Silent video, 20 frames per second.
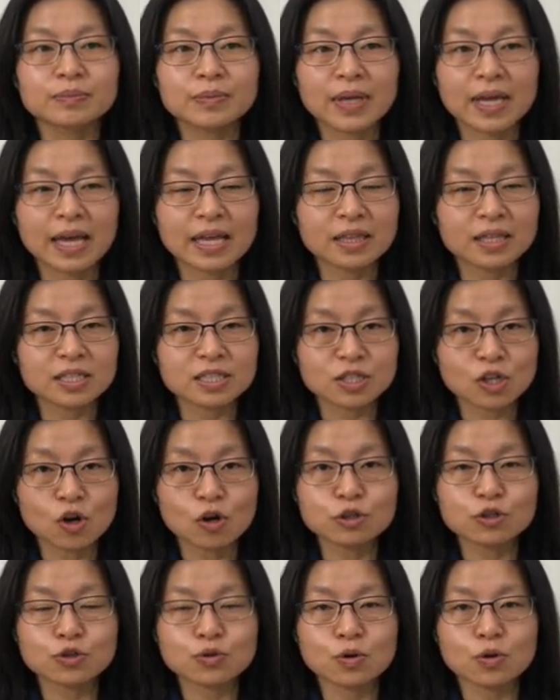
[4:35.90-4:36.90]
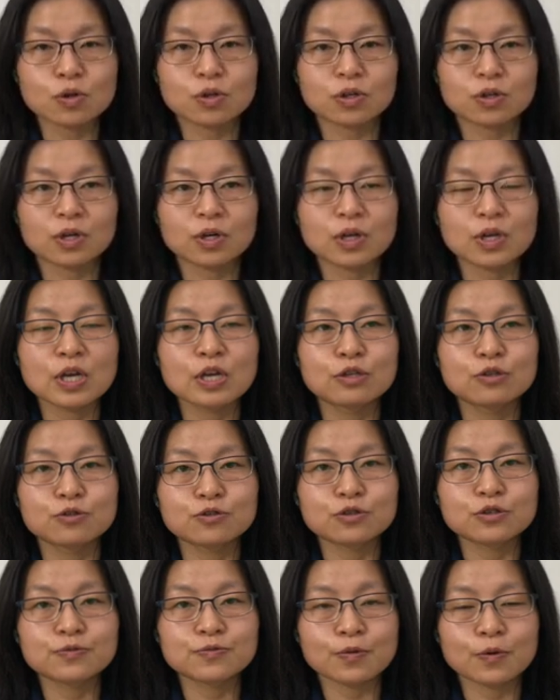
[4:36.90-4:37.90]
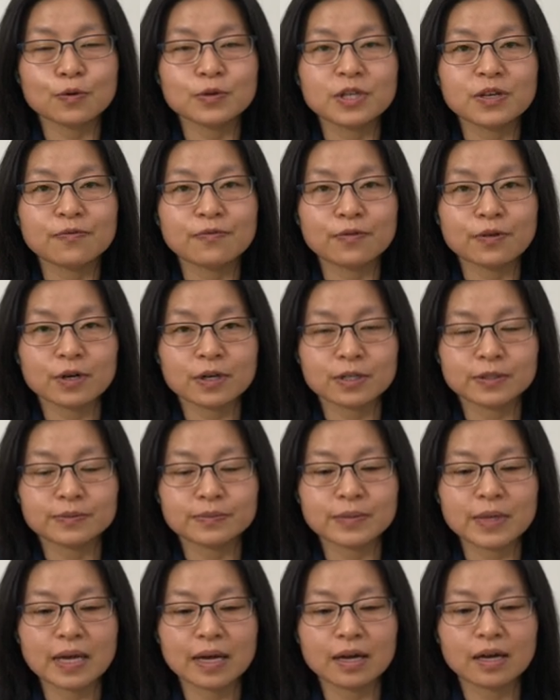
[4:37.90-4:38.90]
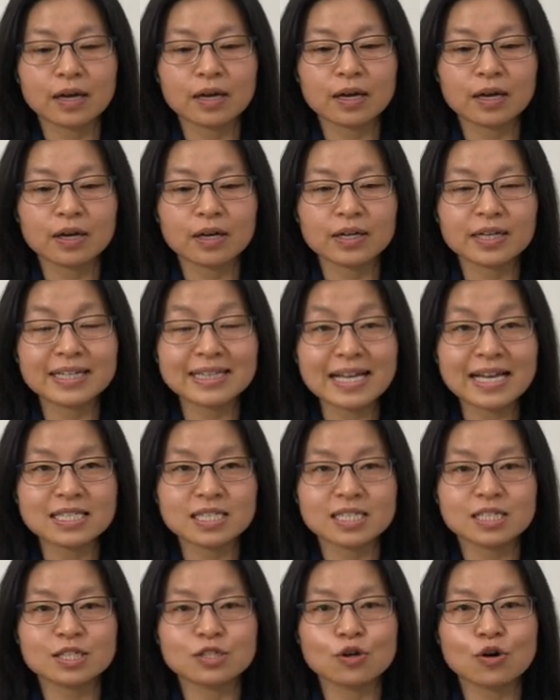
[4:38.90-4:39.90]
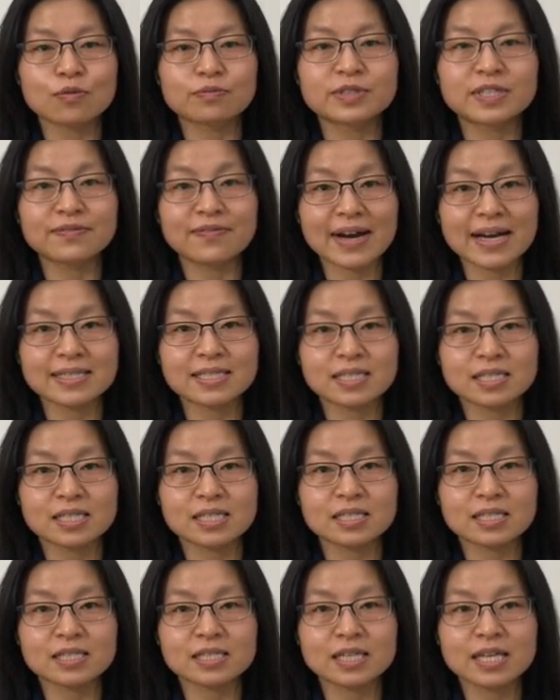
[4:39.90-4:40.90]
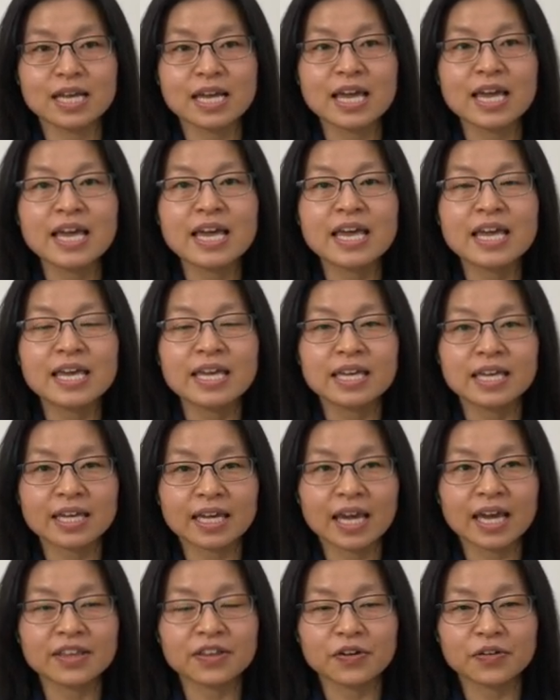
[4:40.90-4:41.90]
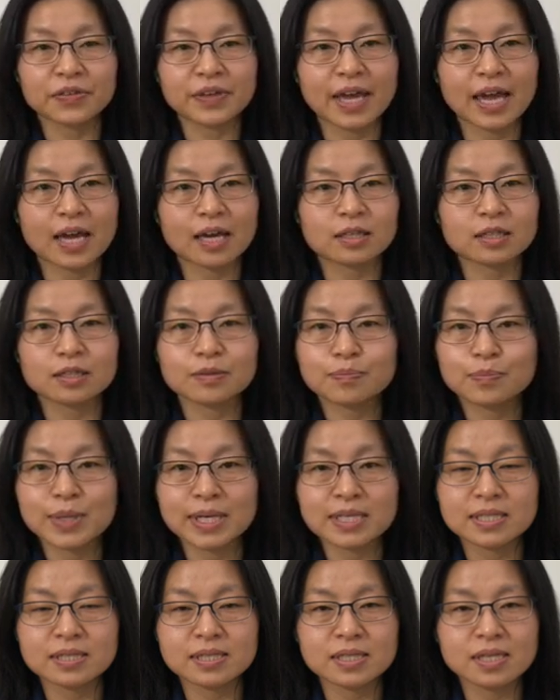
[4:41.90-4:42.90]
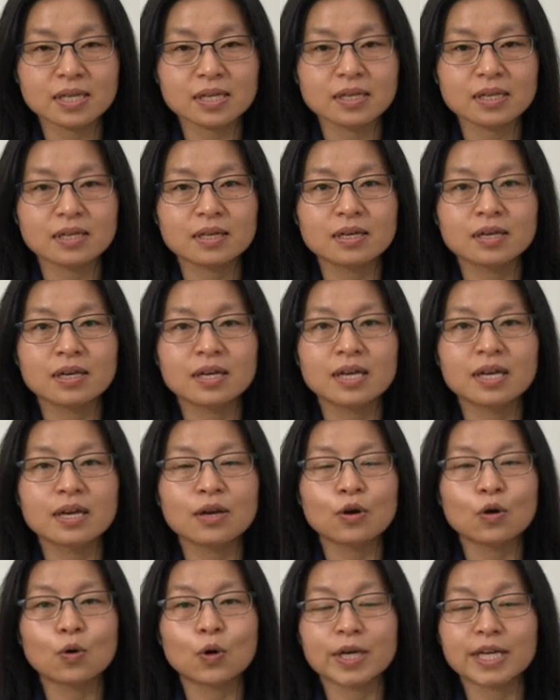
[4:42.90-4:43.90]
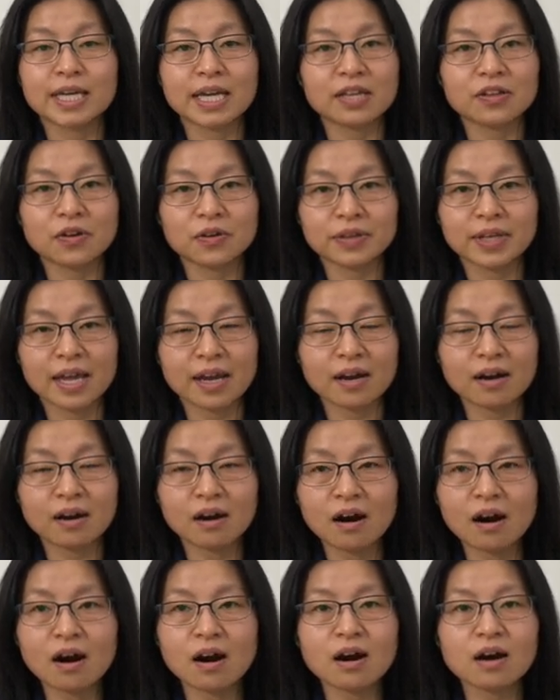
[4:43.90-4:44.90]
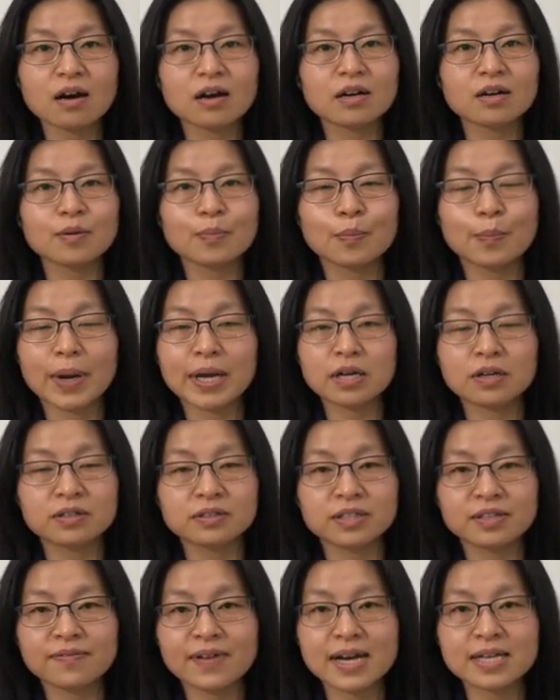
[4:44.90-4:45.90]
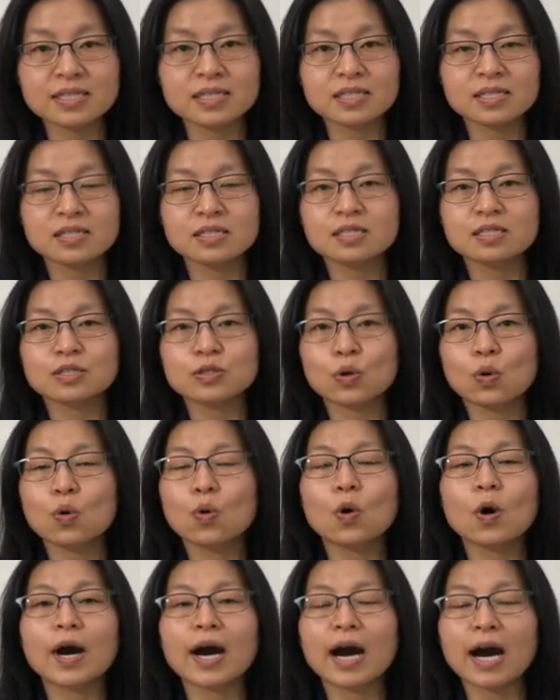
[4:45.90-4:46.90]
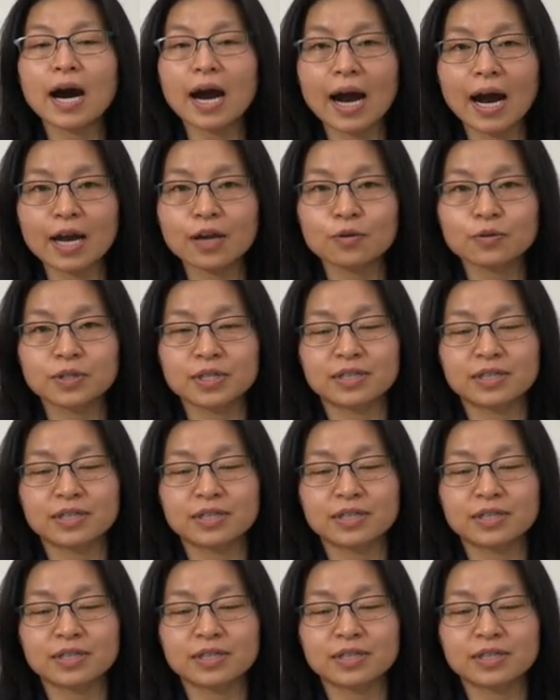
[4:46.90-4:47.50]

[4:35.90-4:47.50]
and this controller used for different classes of devices, he can attack P C, or he can attack car, medical devices, or IoT